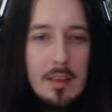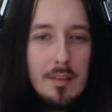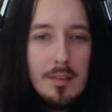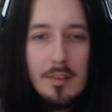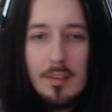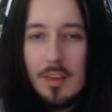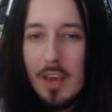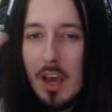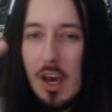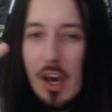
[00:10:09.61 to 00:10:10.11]

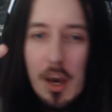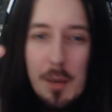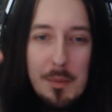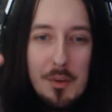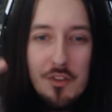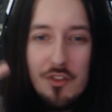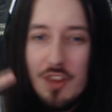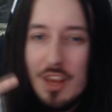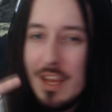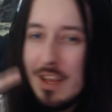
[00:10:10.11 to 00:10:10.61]

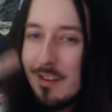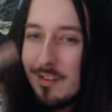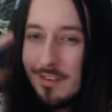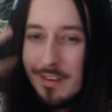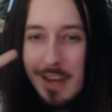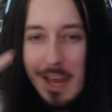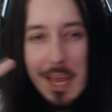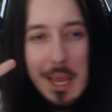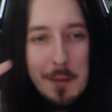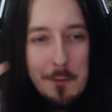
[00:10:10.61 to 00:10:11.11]
skirmishes,
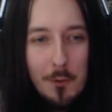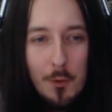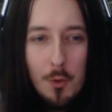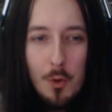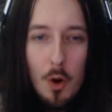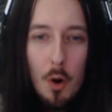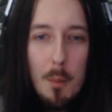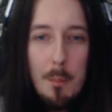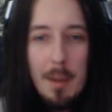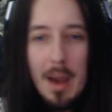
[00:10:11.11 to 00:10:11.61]
naval
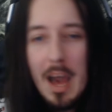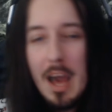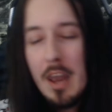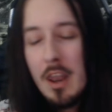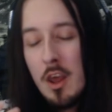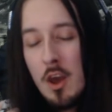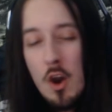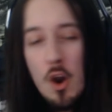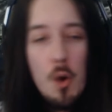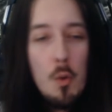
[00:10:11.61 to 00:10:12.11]
combat,
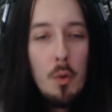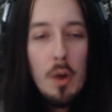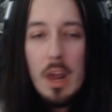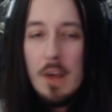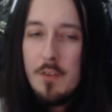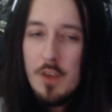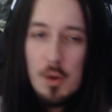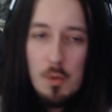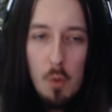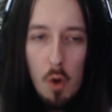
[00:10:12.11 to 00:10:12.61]
whatever
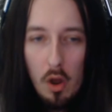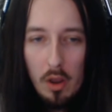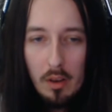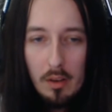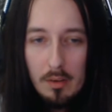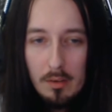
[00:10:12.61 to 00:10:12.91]
you want.